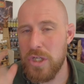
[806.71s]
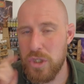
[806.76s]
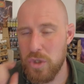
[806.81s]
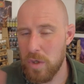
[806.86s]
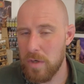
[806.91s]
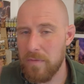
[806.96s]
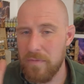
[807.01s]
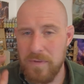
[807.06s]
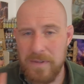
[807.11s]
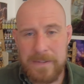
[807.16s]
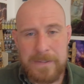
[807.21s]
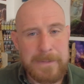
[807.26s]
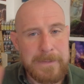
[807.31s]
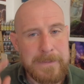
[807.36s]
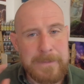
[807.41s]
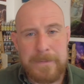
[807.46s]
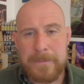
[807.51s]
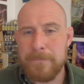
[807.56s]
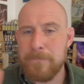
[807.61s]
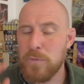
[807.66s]
sort of
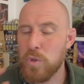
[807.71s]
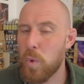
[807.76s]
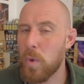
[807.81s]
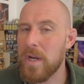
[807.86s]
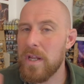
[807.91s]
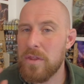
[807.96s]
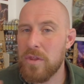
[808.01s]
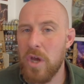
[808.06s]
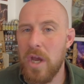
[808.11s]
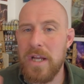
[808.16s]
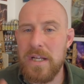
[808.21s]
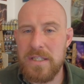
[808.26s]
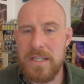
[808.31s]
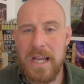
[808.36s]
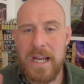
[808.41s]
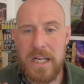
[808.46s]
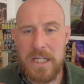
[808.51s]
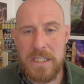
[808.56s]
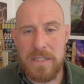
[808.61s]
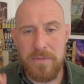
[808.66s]
20-30
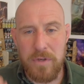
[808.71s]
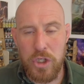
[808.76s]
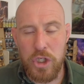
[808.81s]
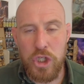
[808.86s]
seconds of a